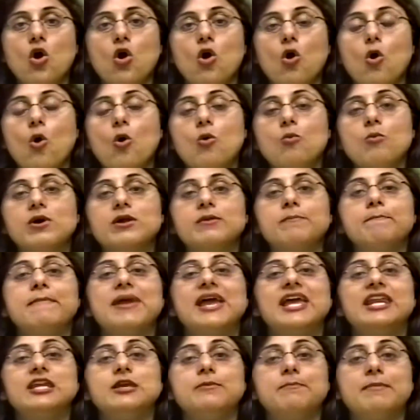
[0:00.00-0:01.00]
over
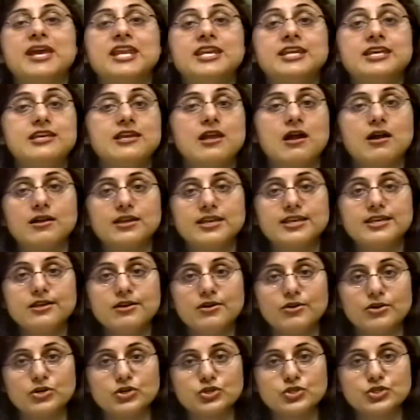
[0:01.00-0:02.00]
many, many young
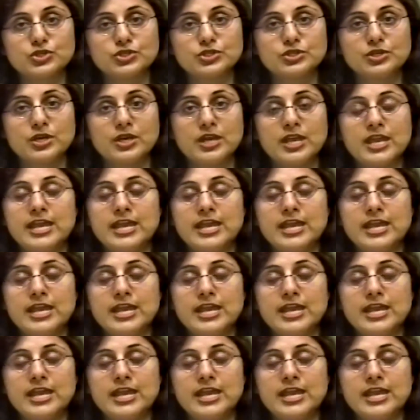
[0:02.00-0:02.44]
years.